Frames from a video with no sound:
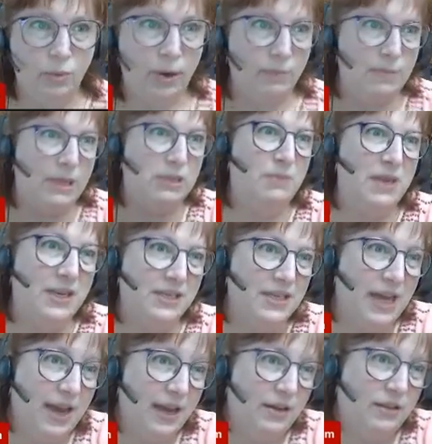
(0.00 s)
we must be
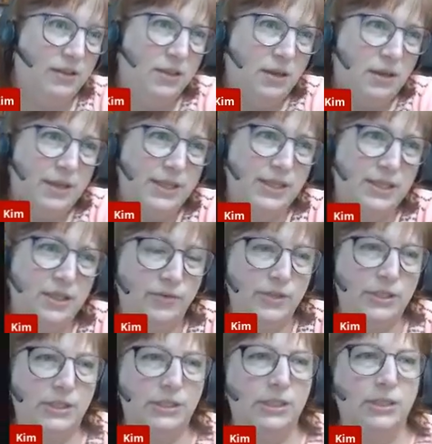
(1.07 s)
entitled to all these
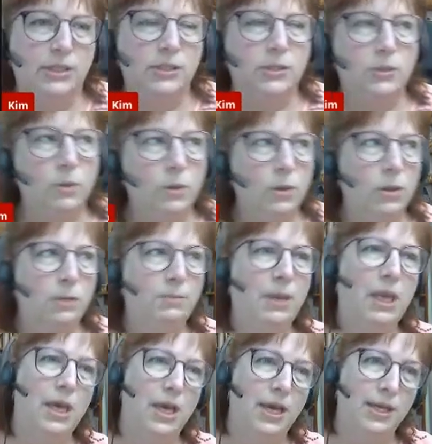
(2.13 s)
services at the school
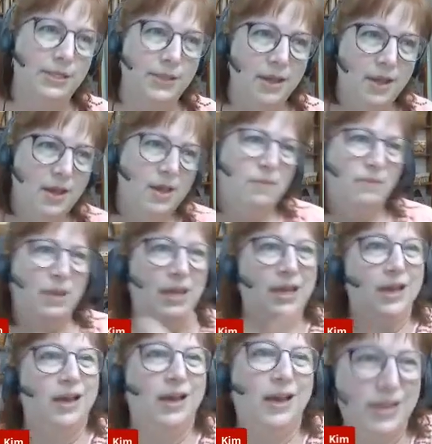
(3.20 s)
because
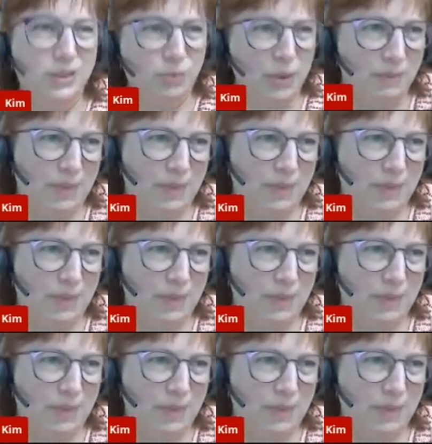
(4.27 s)
we